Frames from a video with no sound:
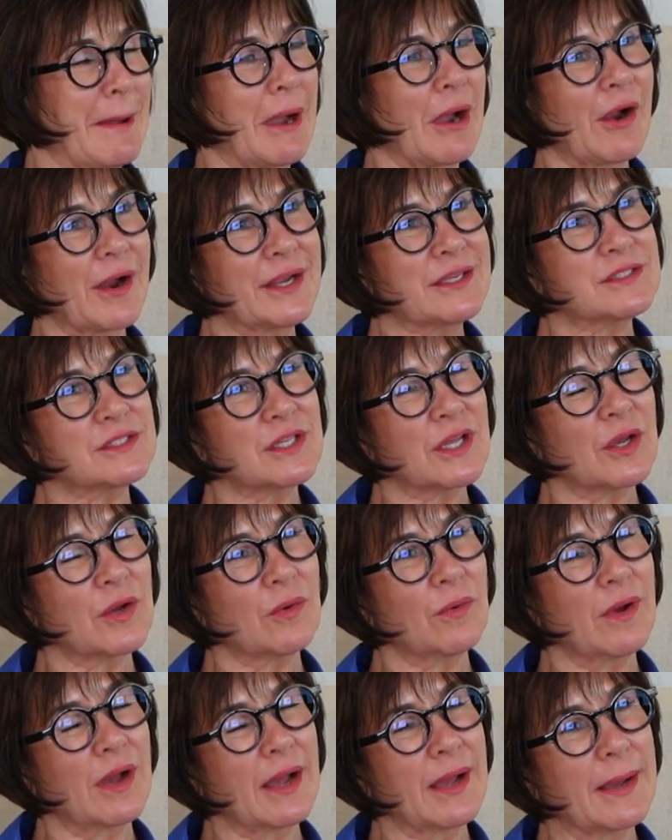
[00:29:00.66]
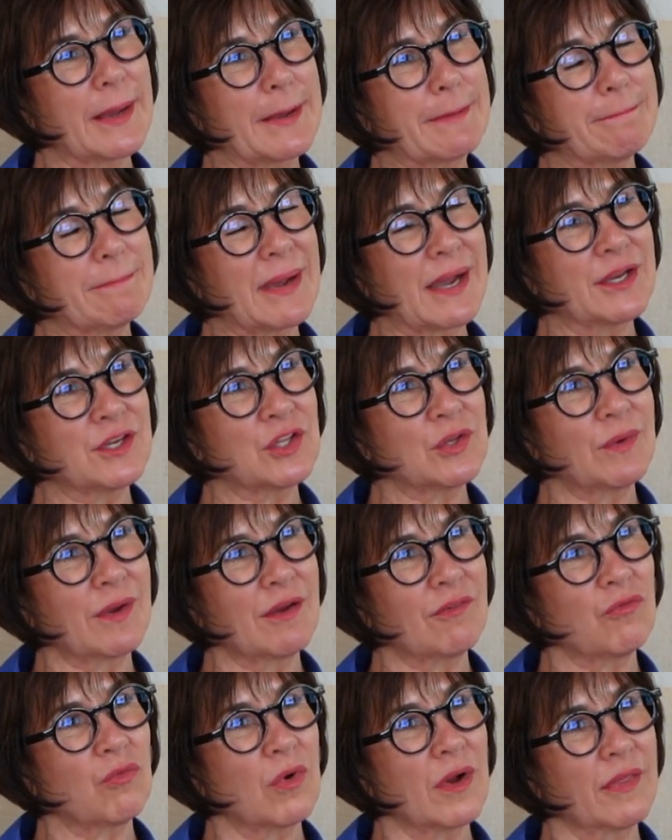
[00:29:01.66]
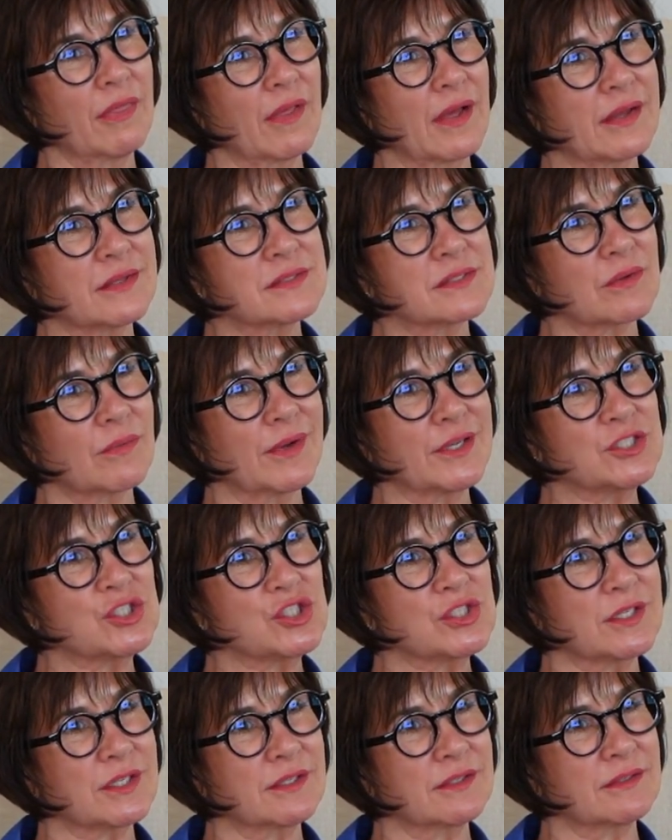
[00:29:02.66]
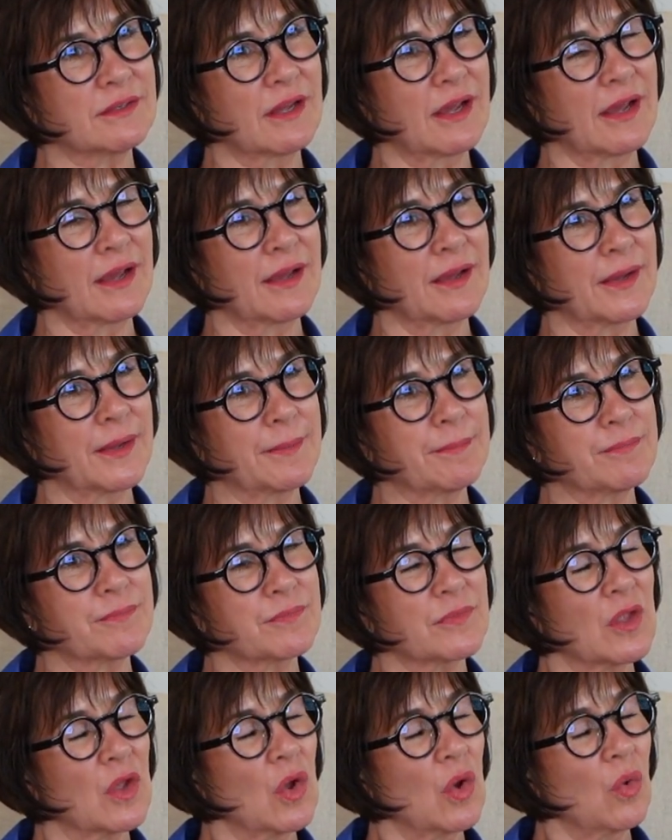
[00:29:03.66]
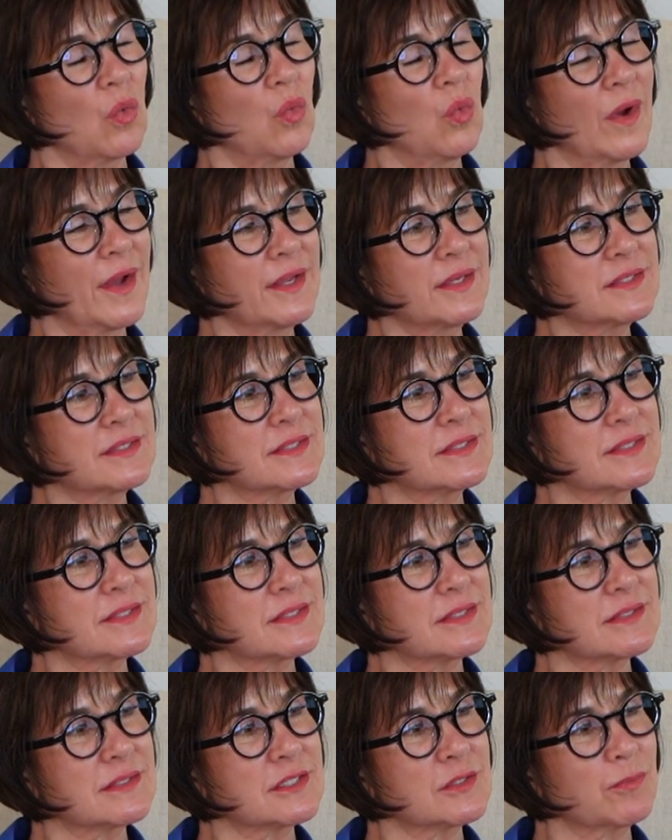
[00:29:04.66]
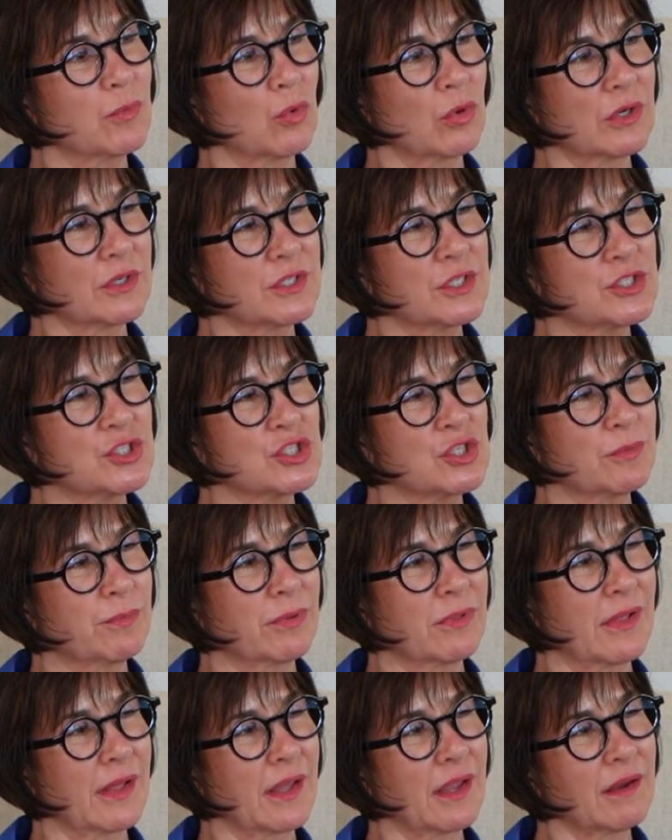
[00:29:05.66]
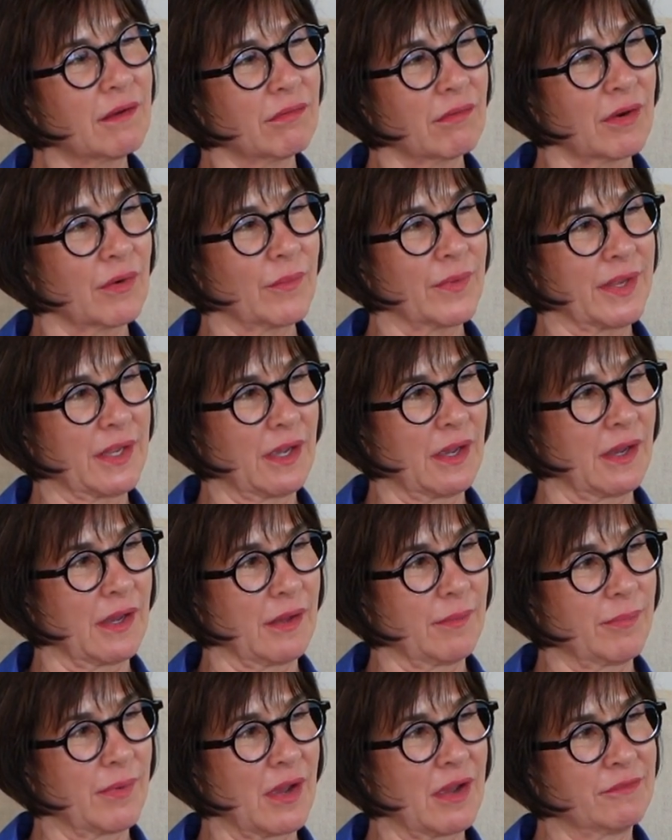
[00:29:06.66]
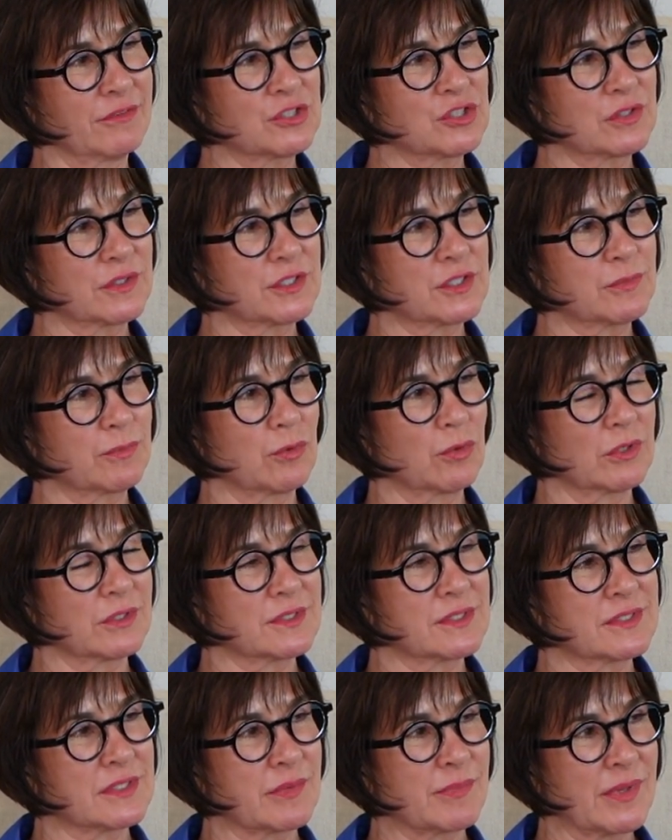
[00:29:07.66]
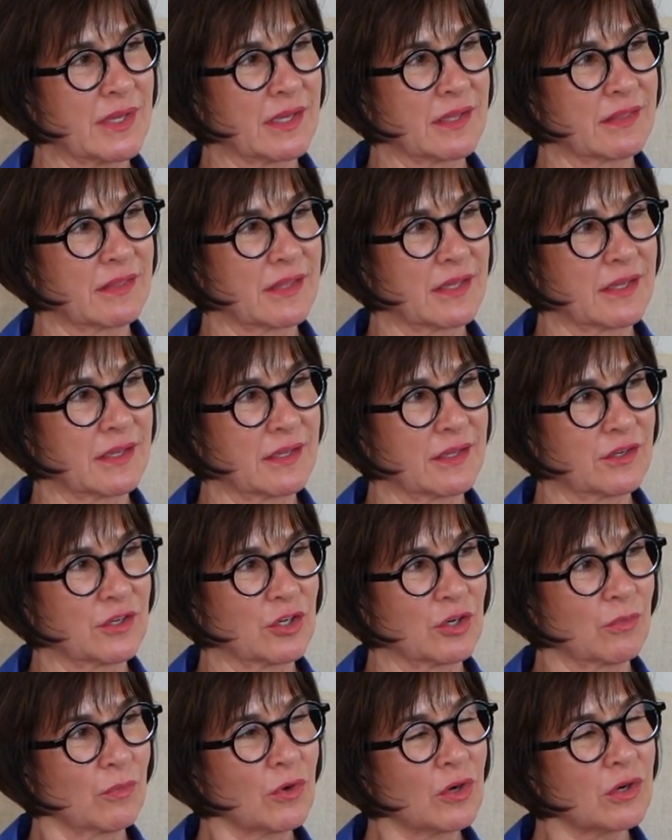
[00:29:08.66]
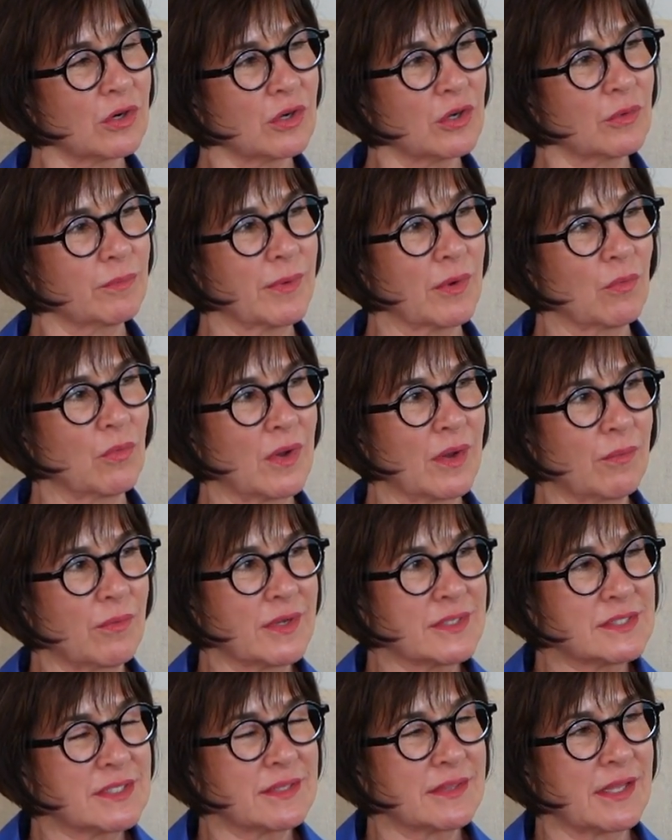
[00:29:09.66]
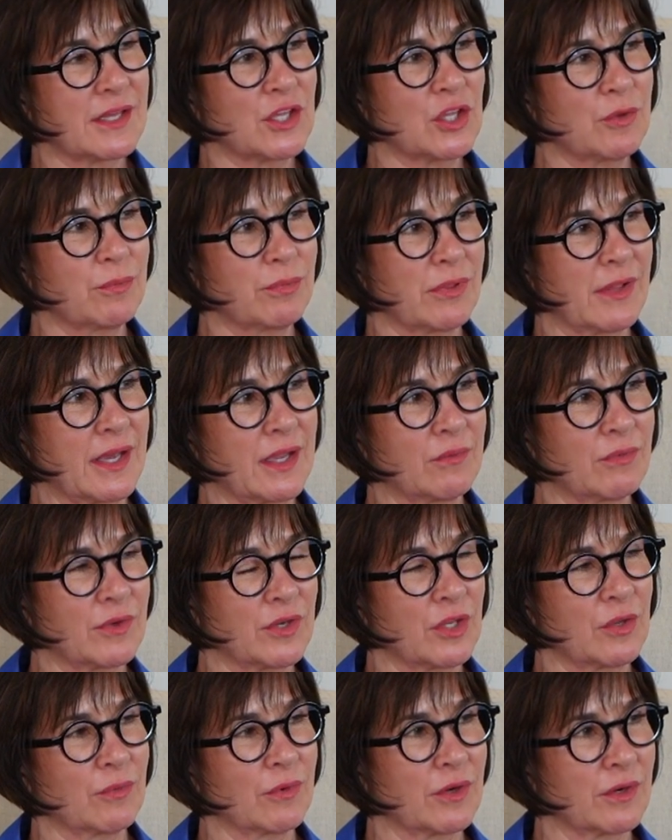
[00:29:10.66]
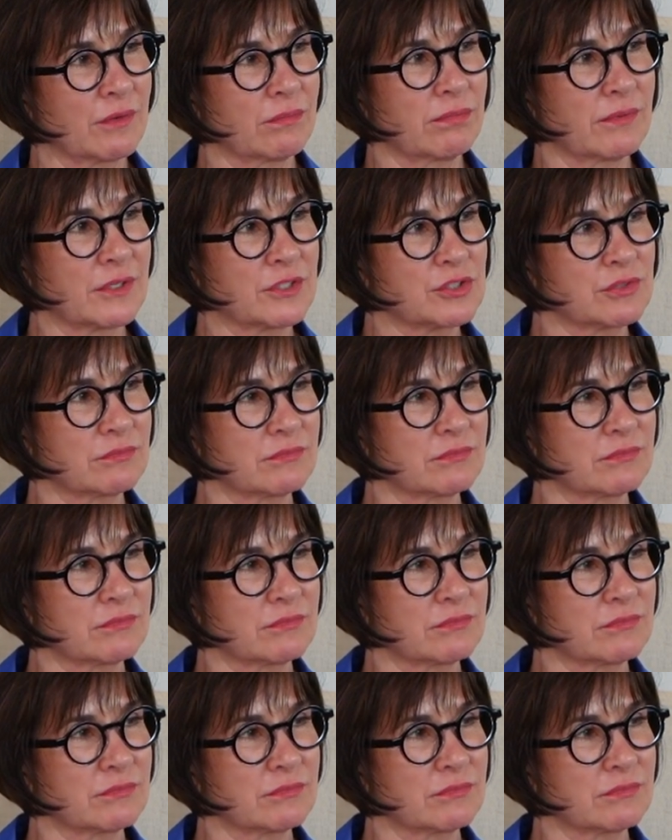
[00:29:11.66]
All right. So I do have one last question. What sport did you play growing up? Obviously, sports is a big thing in your world, but what was it that you played when you were a